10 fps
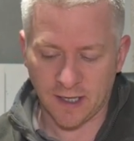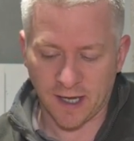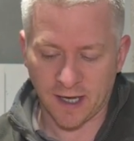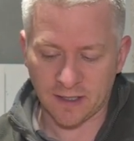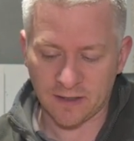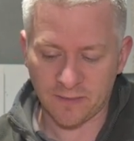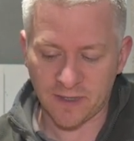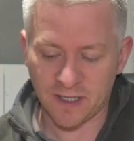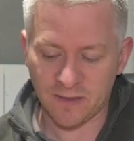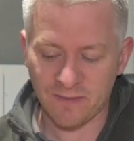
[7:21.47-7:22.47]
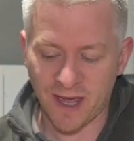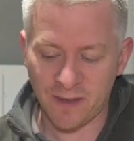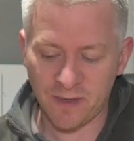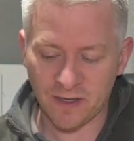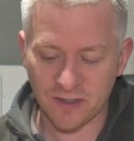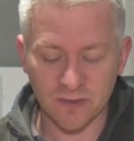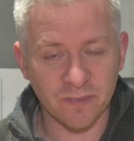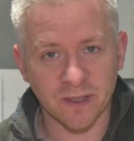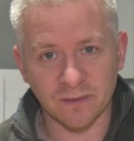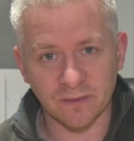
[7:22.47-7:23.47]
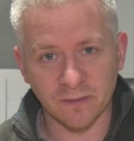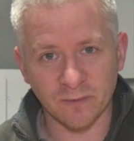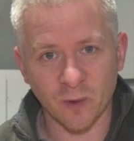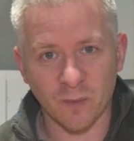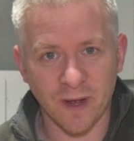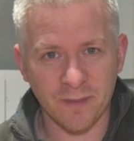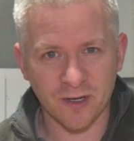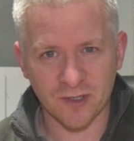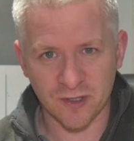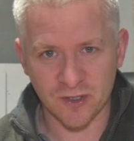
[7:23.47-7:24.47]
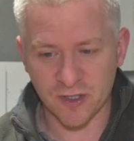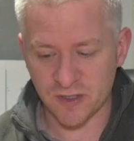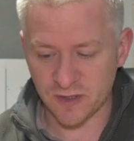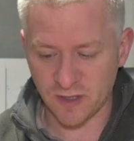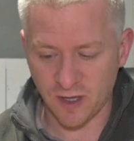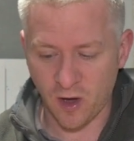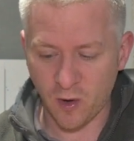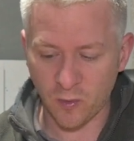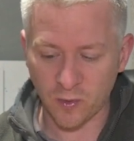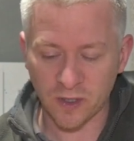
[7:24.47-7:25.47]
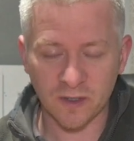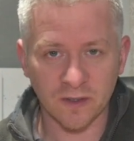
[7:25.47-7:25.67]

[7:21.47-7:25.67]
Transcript: And I'm thinking maybe I should use the old